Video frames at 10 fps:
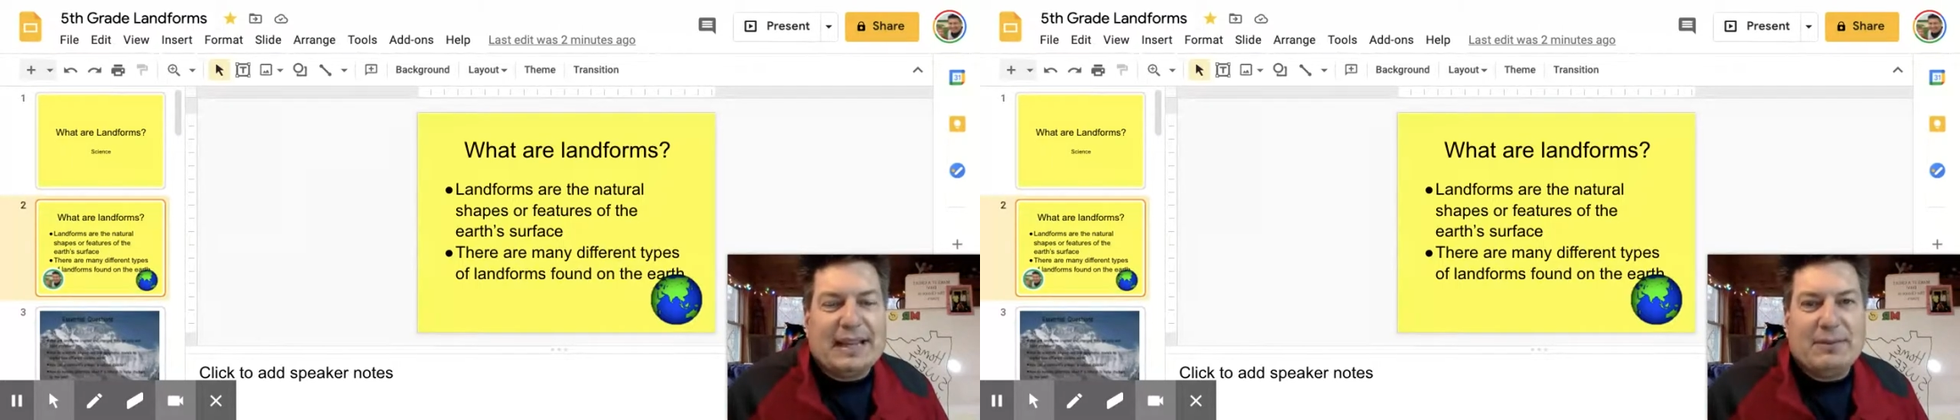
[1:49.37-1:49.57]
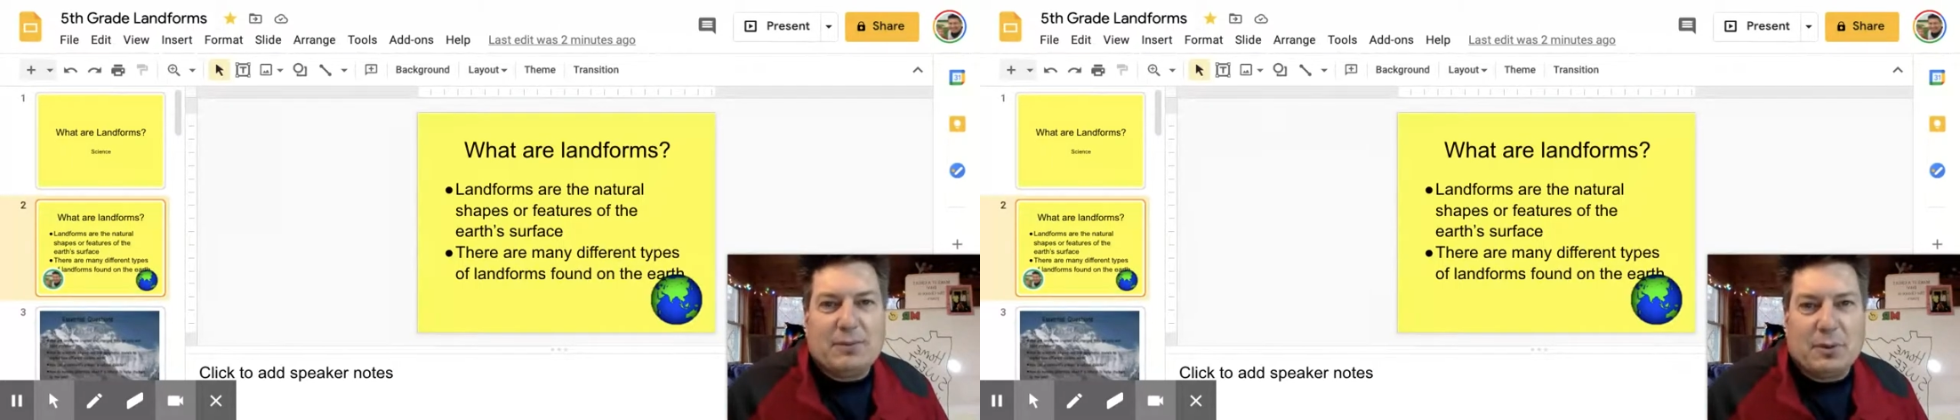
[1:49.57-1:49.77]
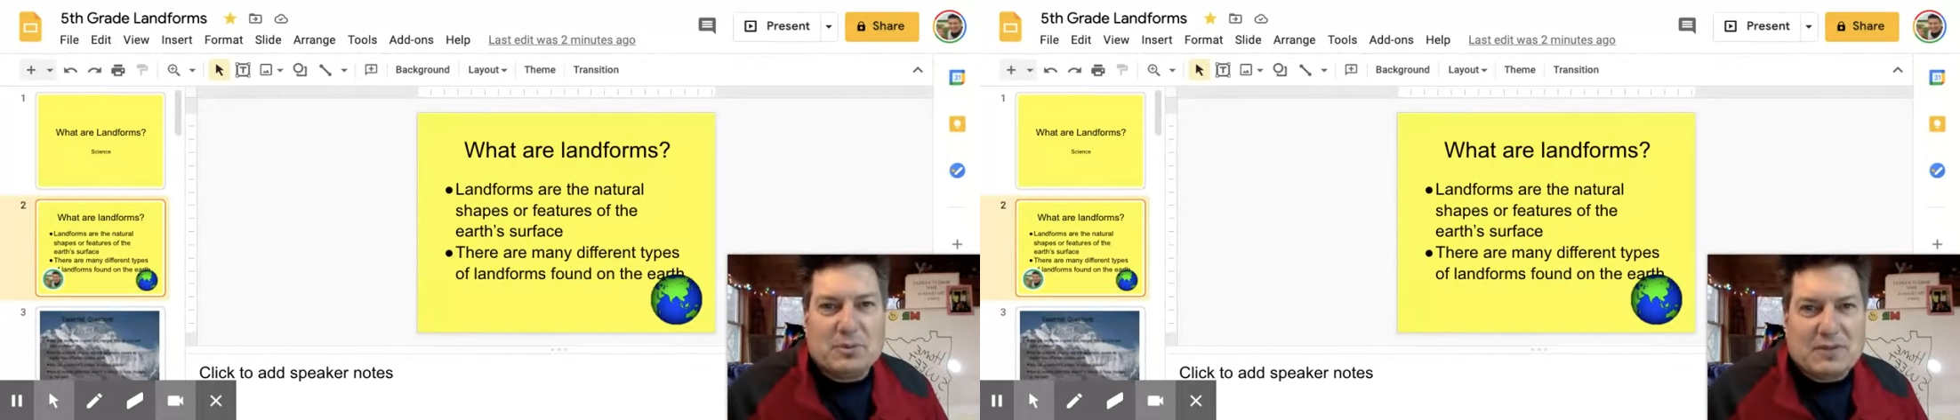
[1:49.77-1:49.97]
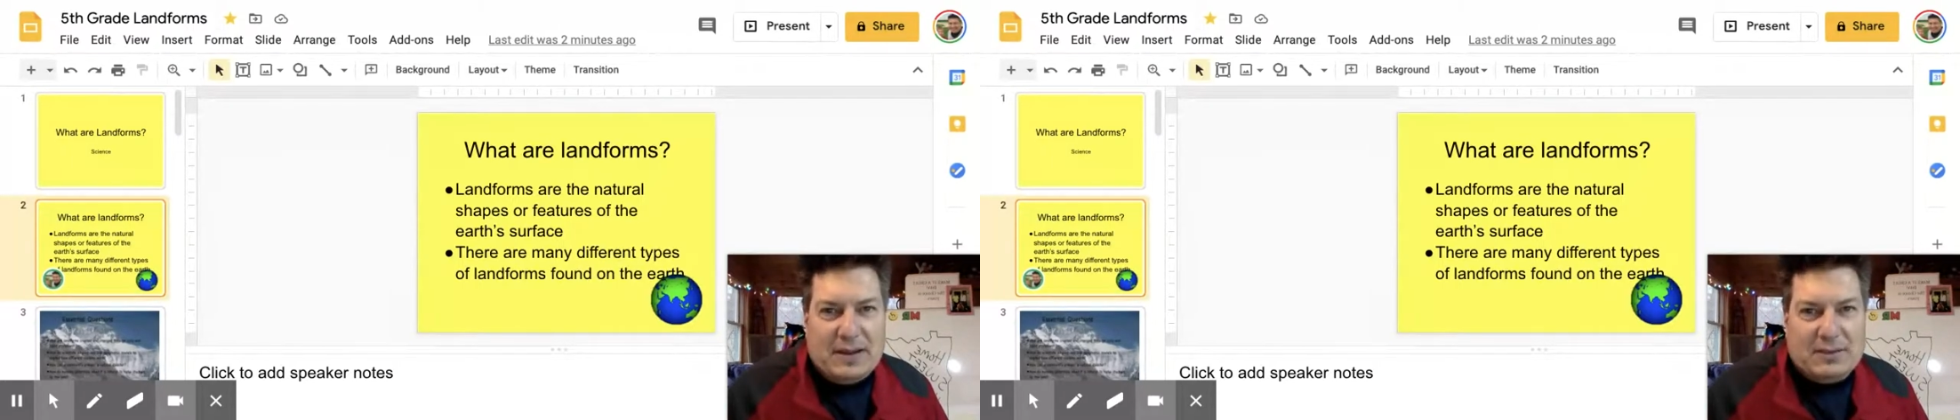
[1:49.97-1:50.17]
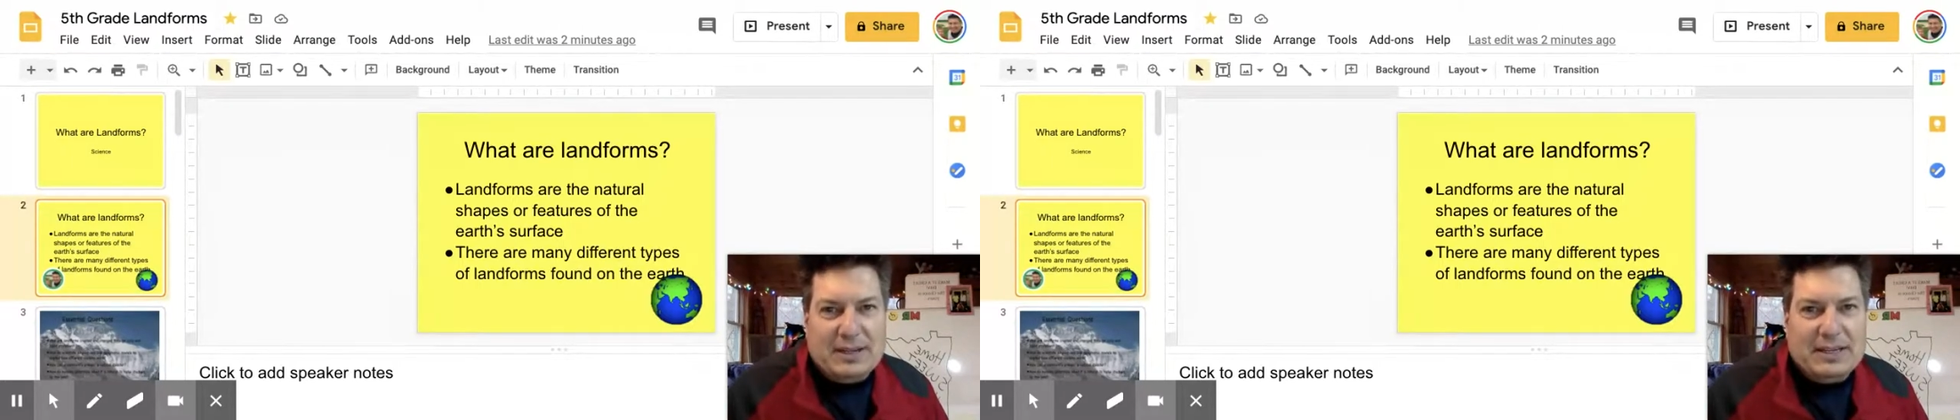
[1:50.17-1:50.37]
landforms
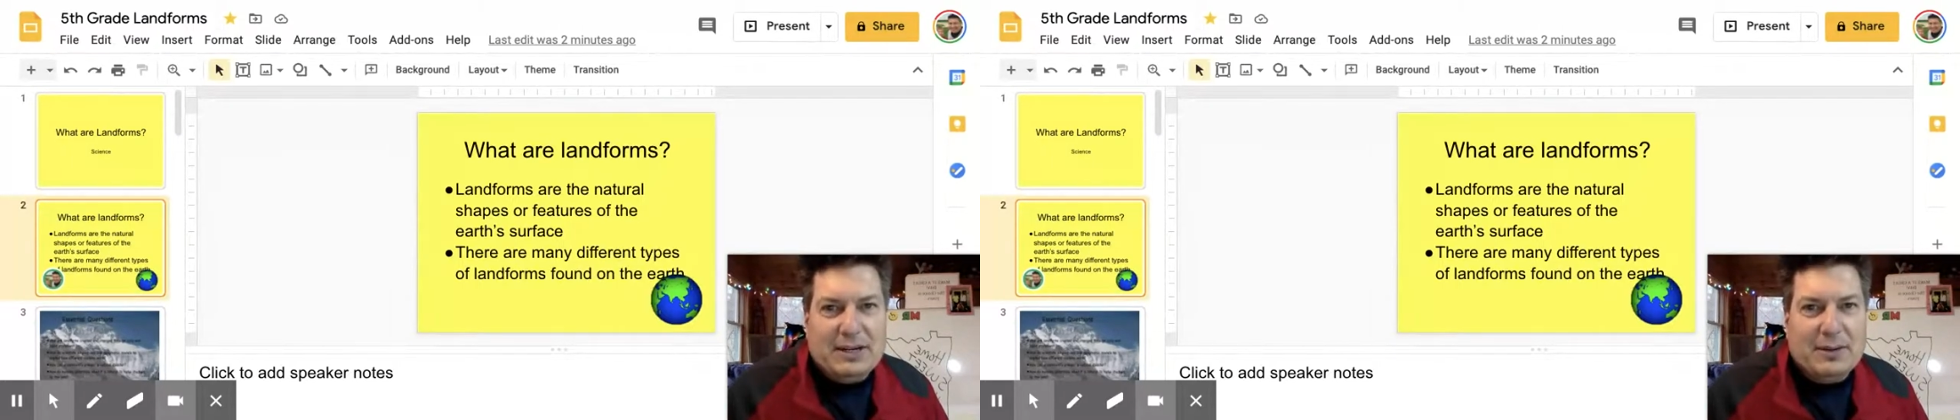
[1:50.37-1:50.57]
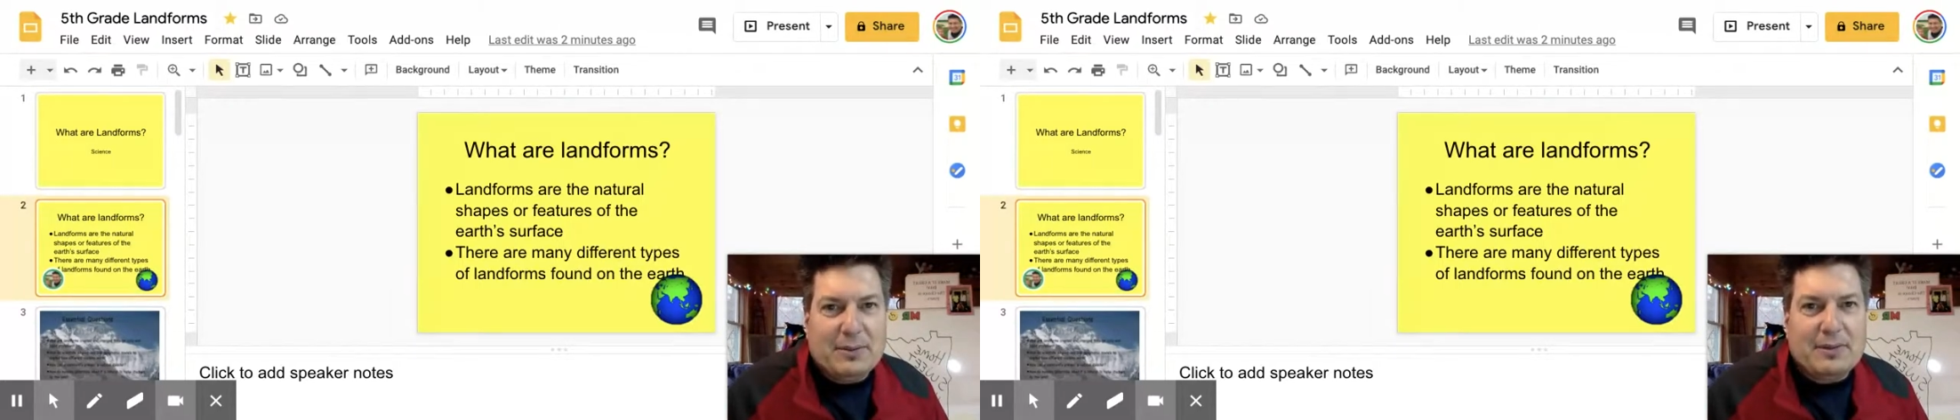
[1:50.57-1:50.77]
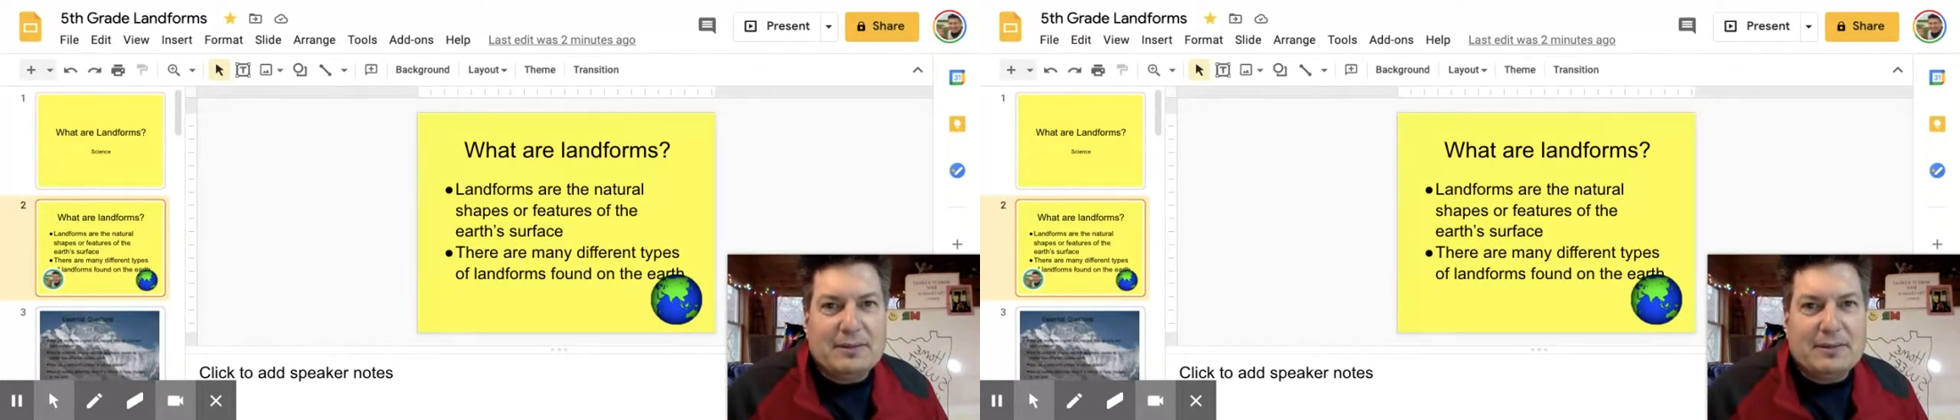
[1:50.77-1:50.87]
found on the Earth.